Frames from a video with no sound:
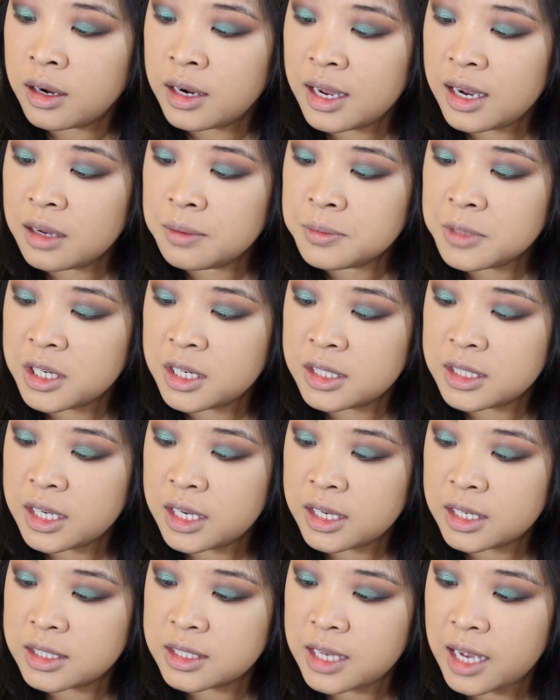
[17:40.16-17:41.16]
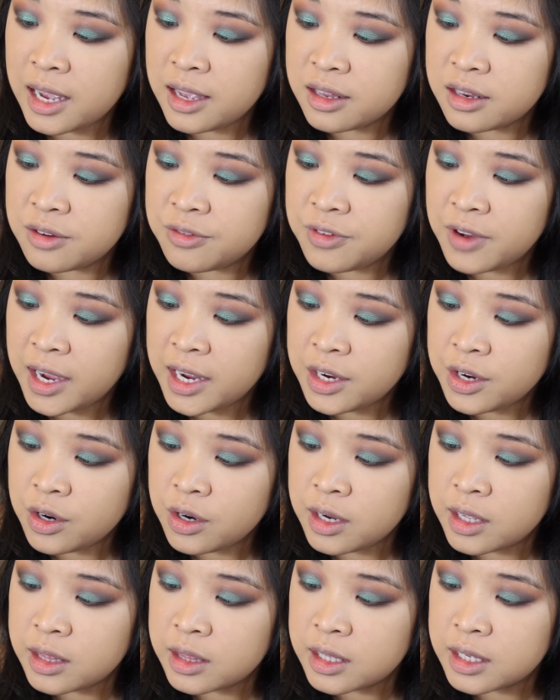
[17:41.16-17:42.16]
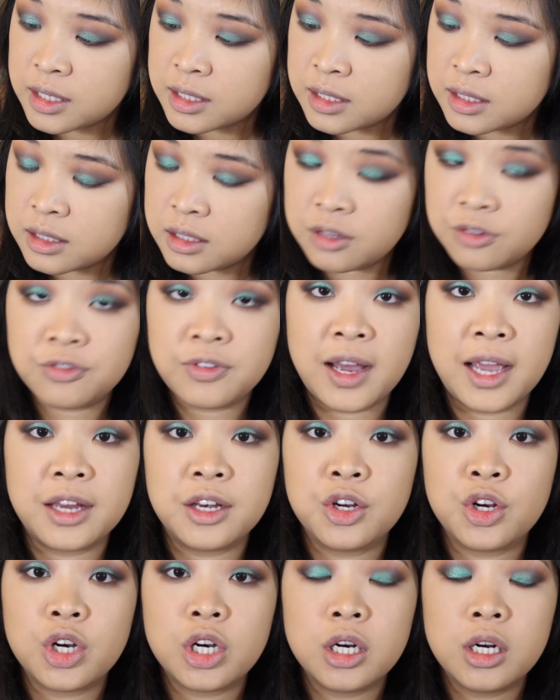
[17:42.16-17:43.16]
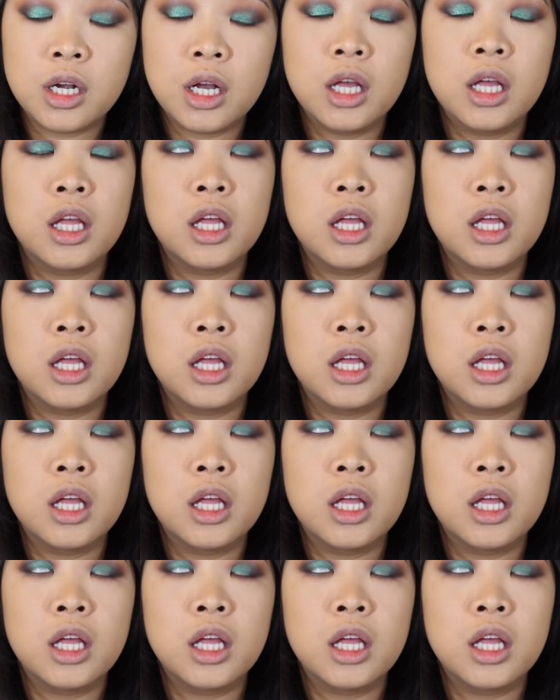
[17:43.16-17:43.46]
Now I'm gonna take a tight definer, and this definer,